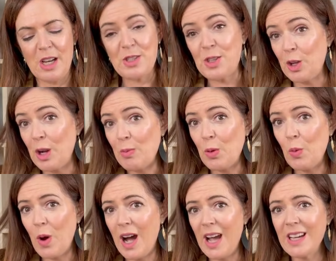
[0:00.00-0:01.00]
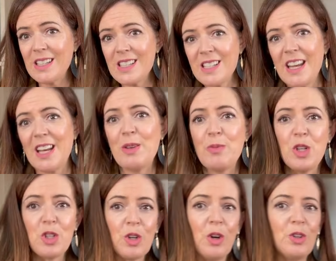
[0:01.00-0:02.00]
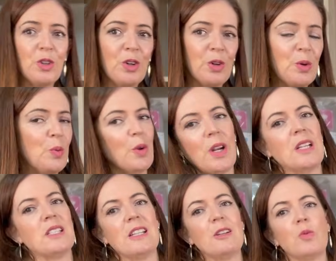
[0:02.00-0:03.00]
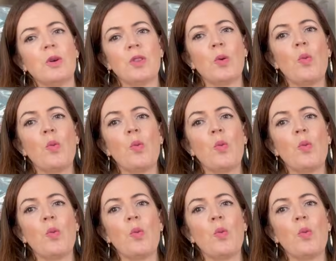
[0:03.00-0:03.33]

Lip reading: I sewed up the white and let me show you what I did with the